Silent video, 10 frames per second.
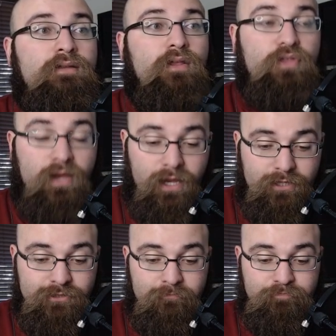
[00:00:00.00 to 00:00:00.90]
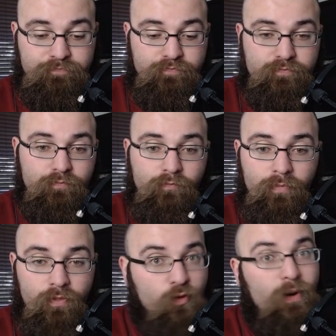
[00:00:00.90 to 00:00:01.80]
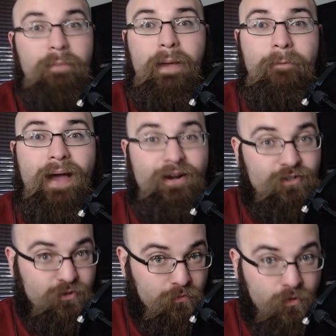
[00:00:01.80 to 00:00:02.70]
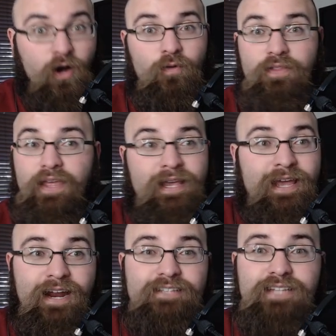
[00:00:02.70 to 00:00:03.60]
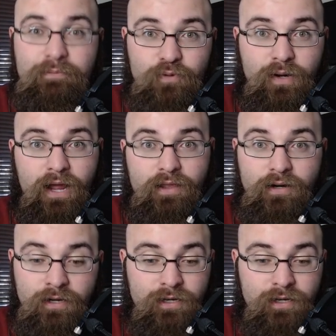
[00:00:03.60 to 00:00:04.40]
The thing is, the Green Bay Packers know that they cannot stop the run either.